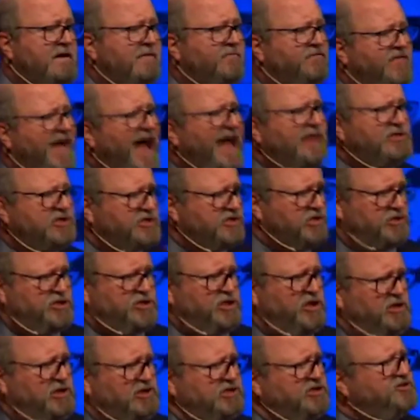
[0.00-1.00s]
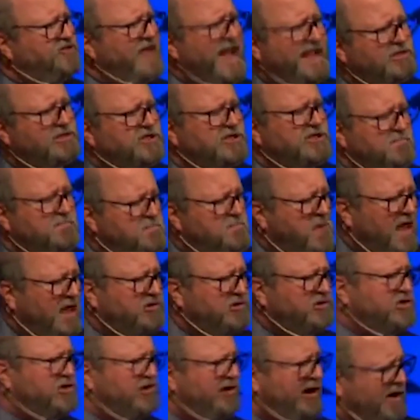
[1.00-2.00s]
That's the church. That's the
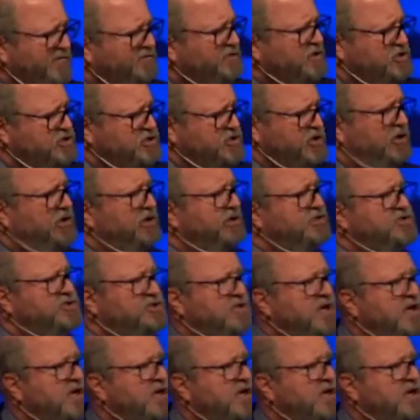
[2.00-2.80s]
picture of the church